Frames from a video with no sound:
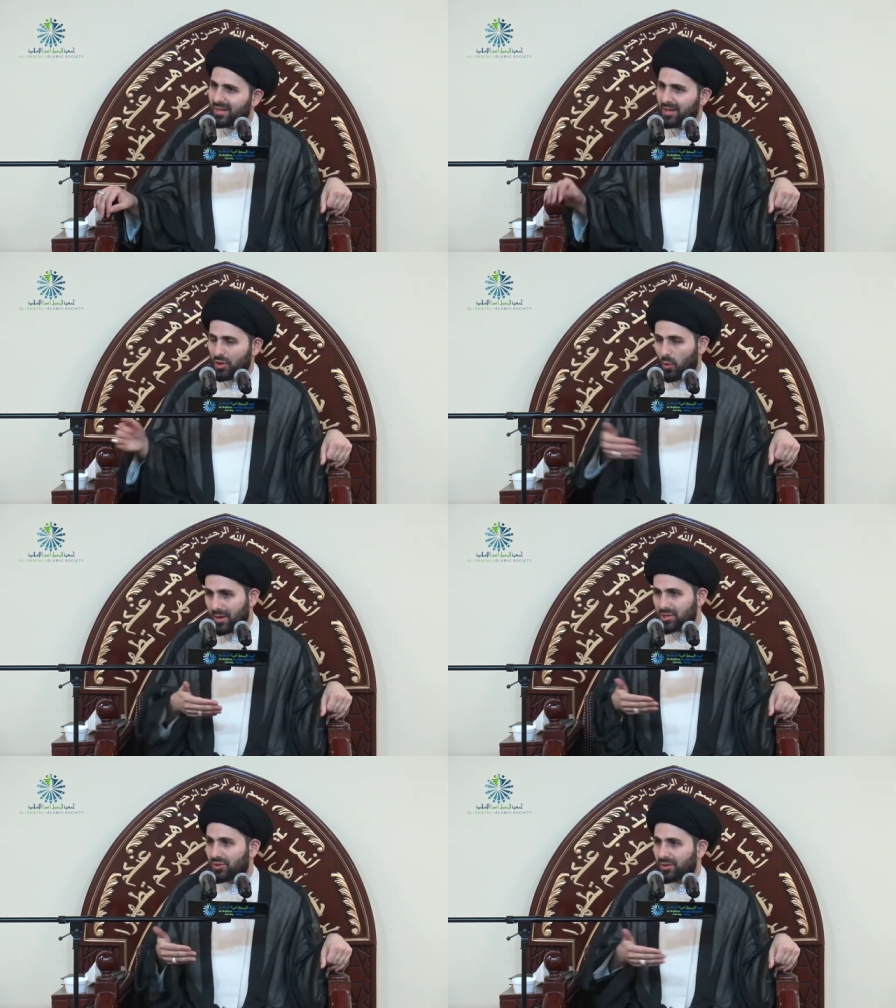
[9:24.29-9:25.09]
You know,
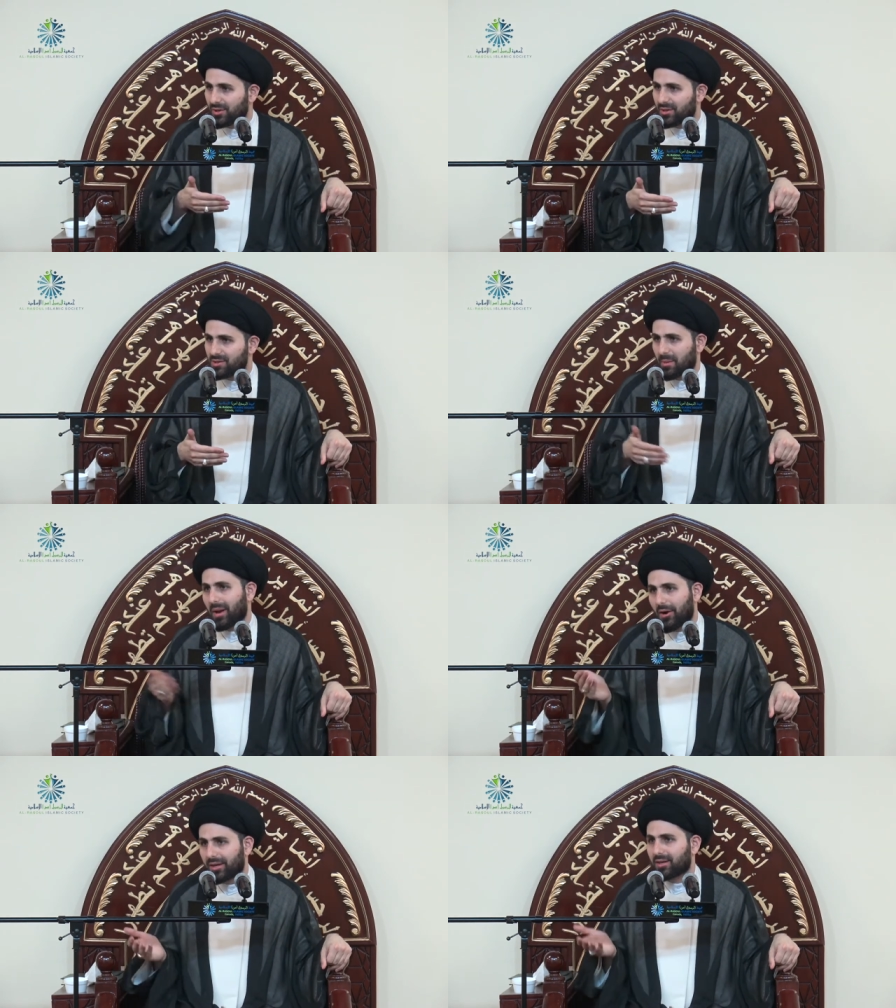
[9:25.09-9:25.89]
Westerners,
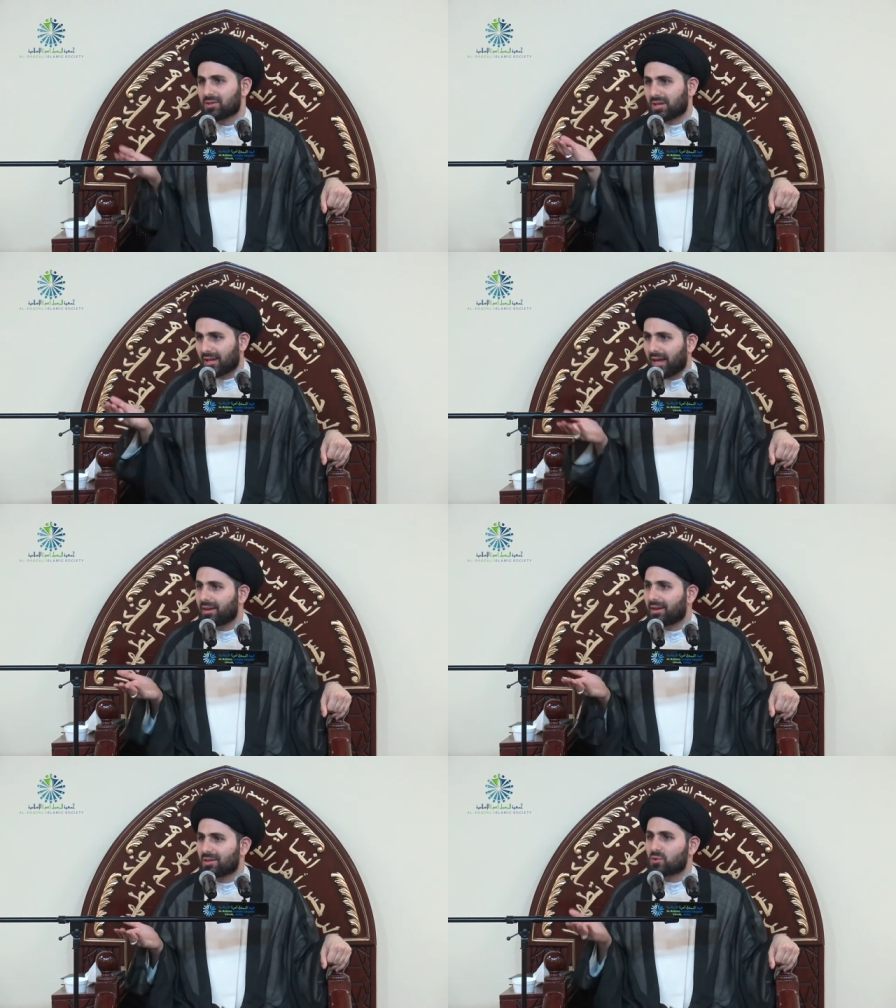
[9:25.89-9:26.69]
Americans,
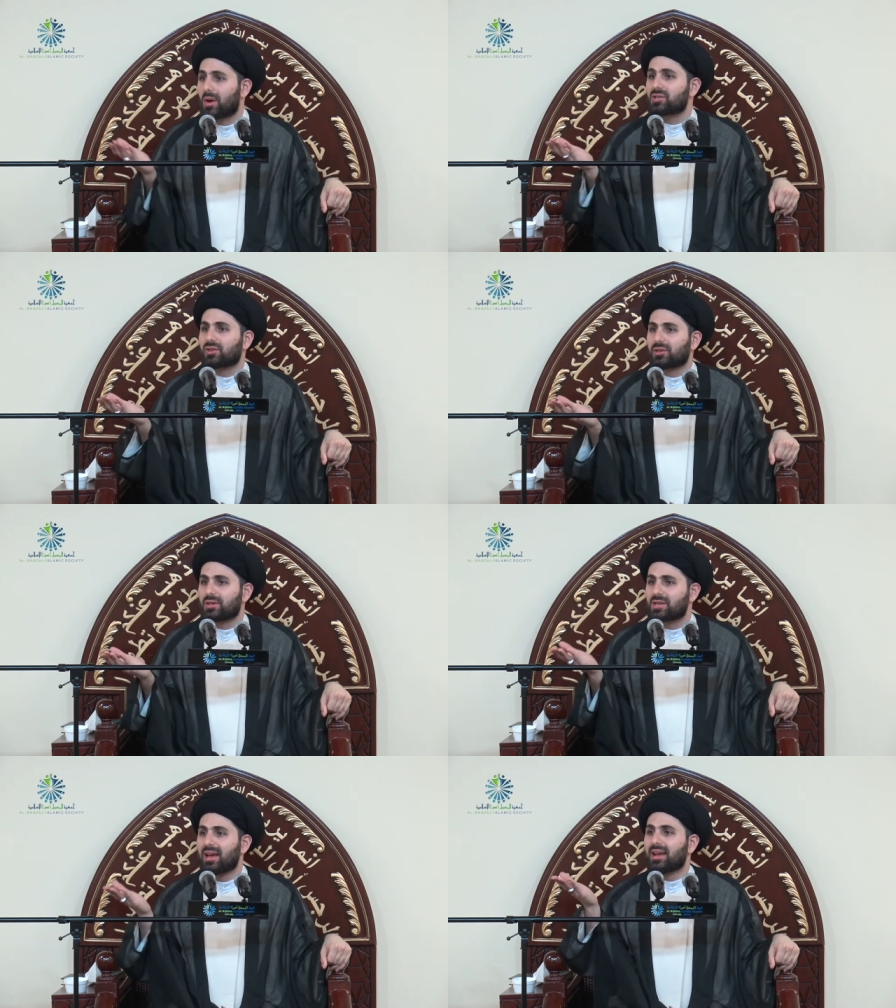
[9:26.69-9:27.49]
Canadians,
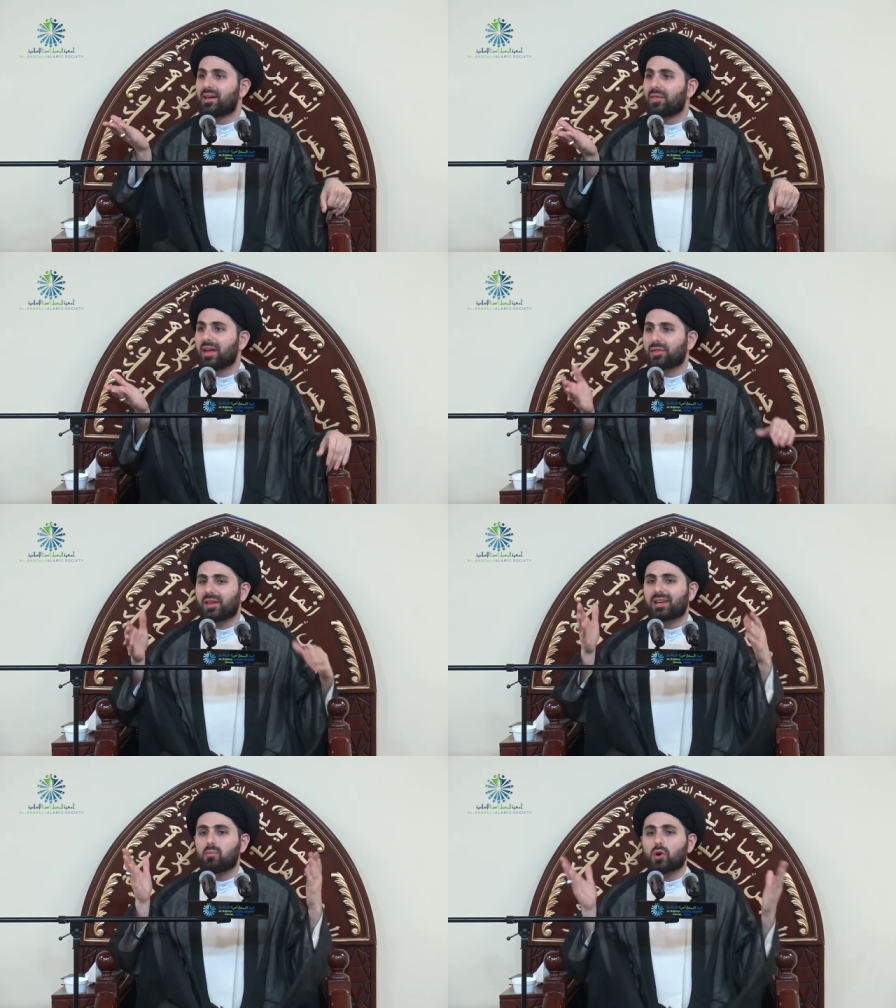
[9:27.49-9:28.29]
Westerners, they
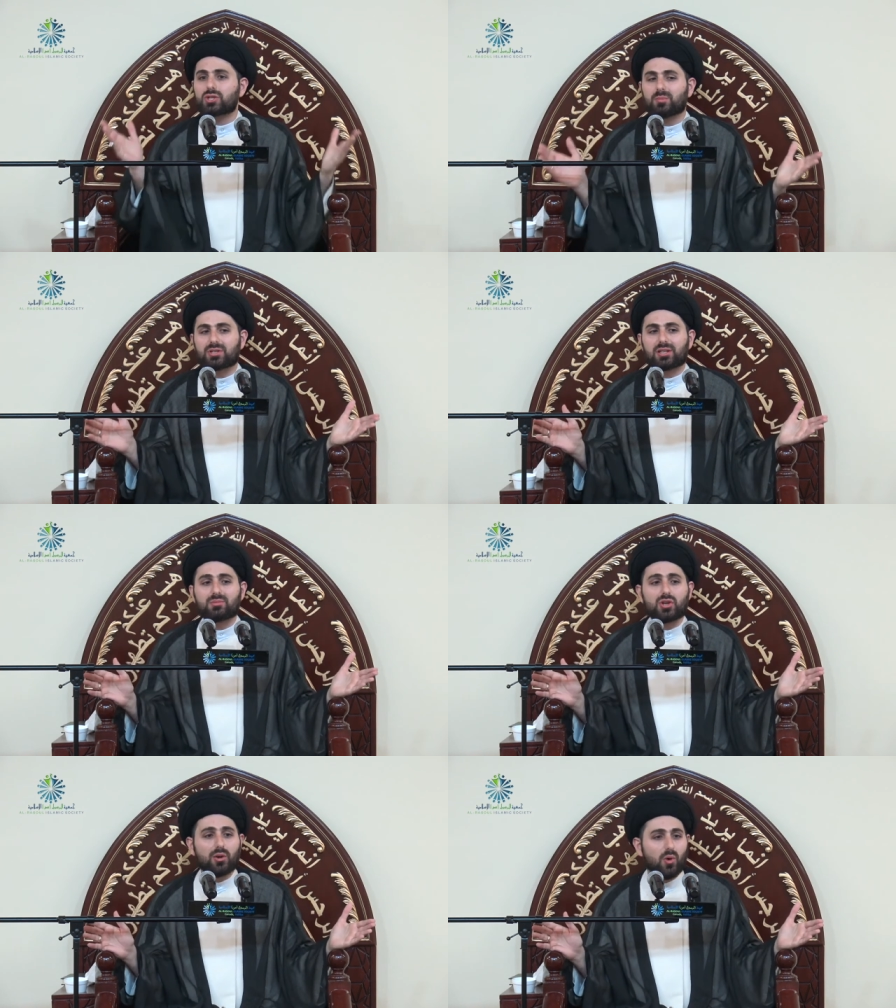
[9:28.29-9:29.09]
think most
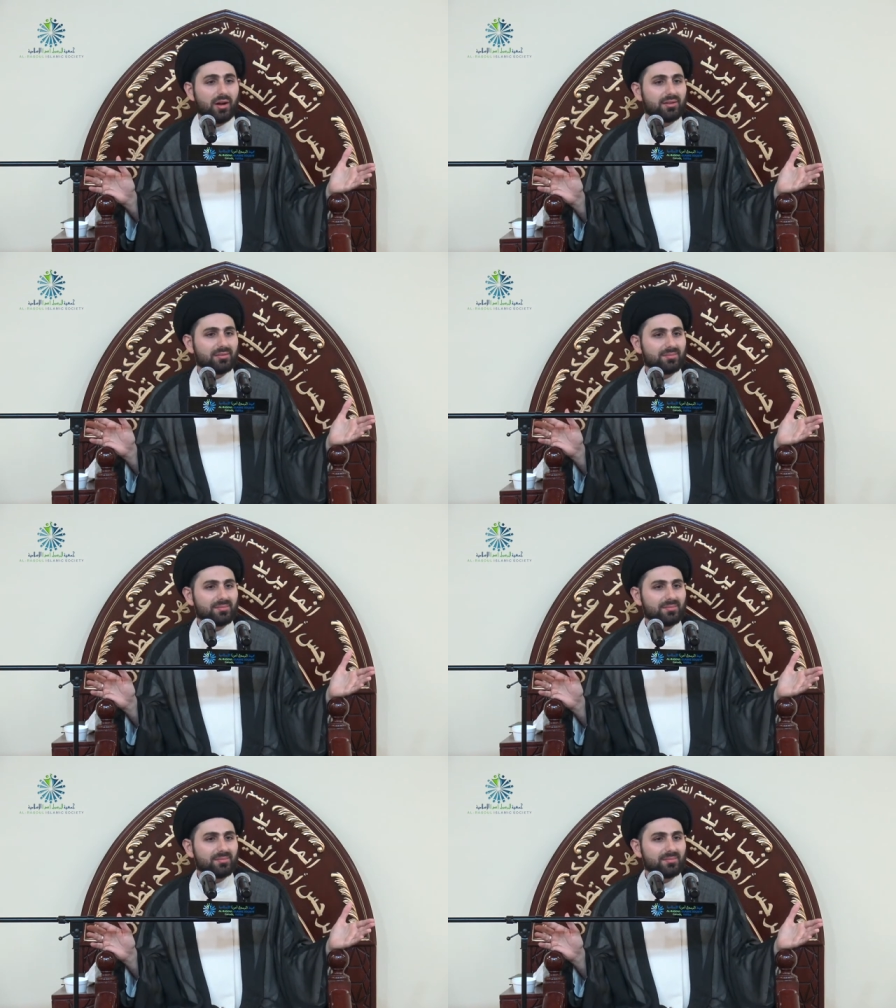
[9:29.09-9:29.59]
Muslims are what?